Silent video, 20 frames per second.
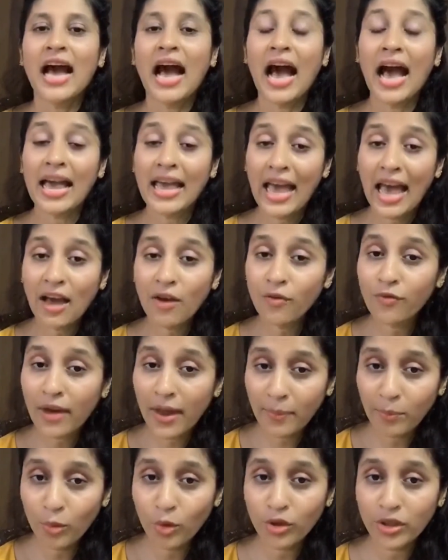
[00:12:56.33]
I have
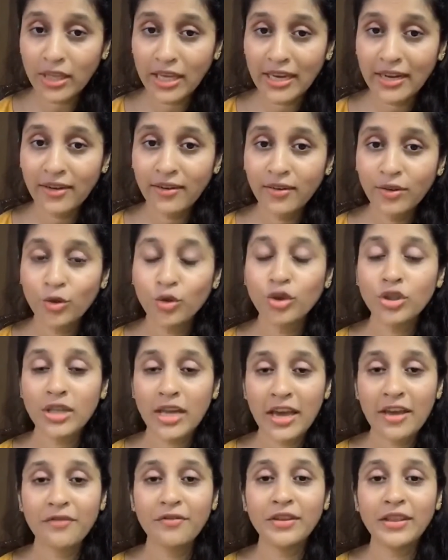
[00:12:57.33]
one more thing to
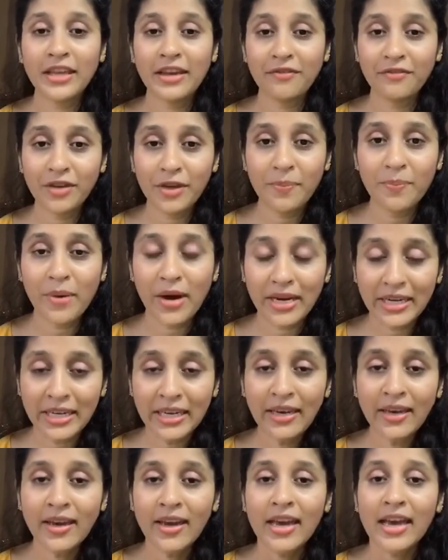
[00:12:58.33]
share with
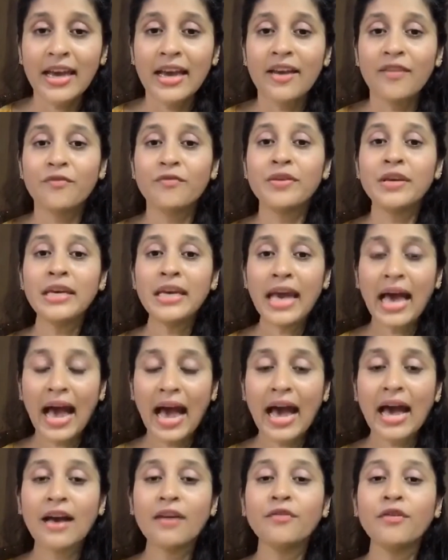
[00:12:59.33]
everybody we
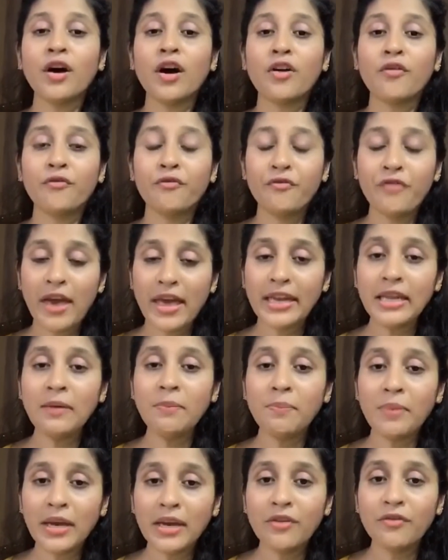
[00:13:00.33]
have a
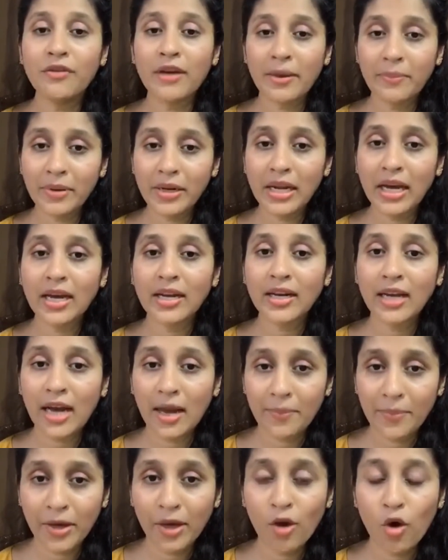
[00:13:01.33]
very big webinar
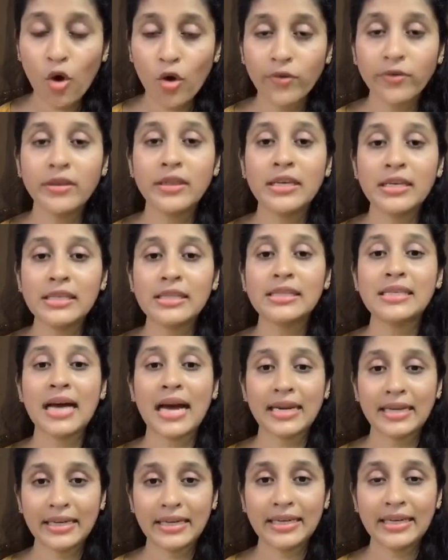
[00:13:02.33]
coming on this
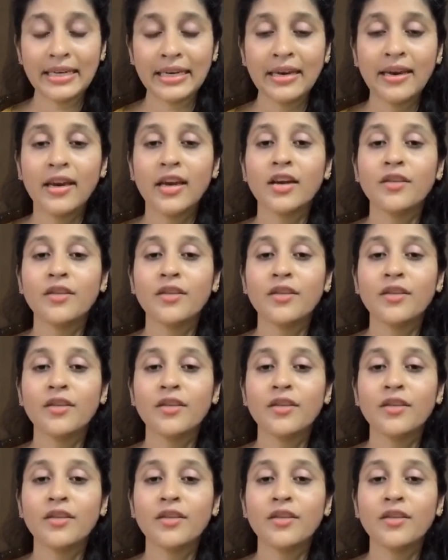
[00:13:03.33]
Saturday,